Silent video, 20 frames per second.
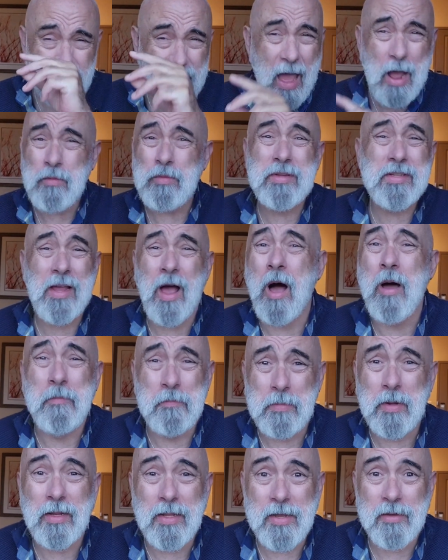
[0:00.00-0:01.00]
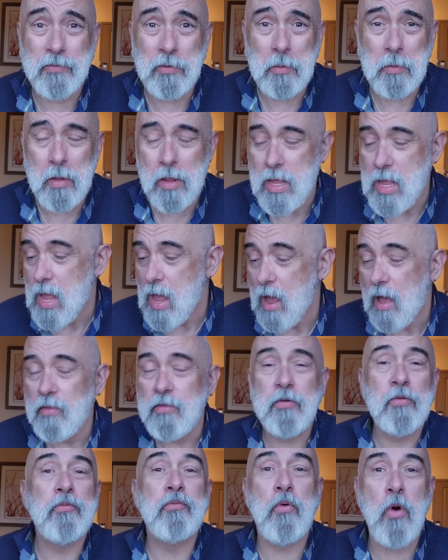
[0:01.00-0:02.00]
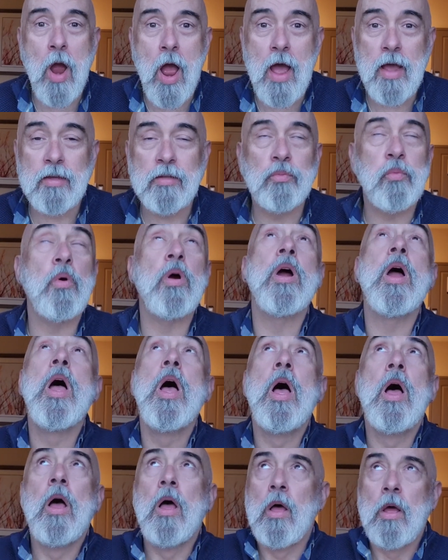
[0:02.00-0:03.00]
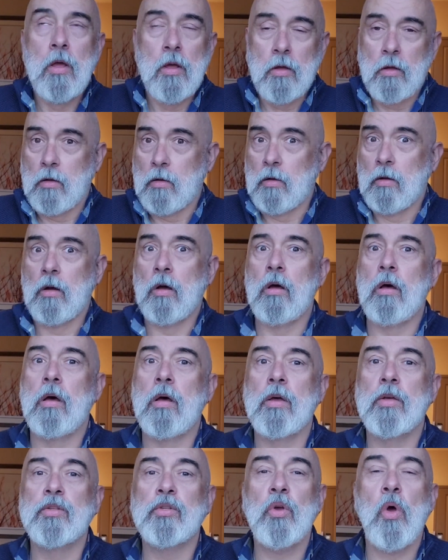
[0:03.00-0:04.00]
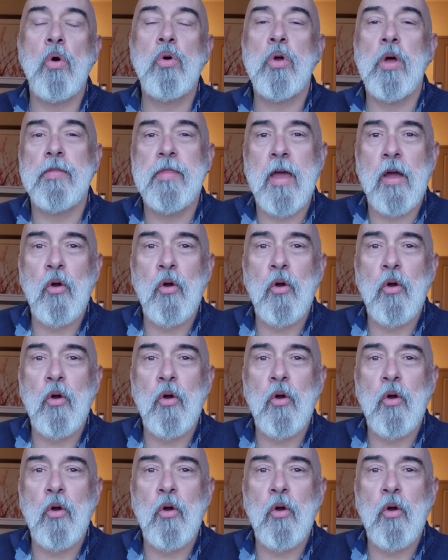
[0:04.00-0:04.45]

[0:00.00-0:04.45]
That was unbelievable. The fries were oh, so good.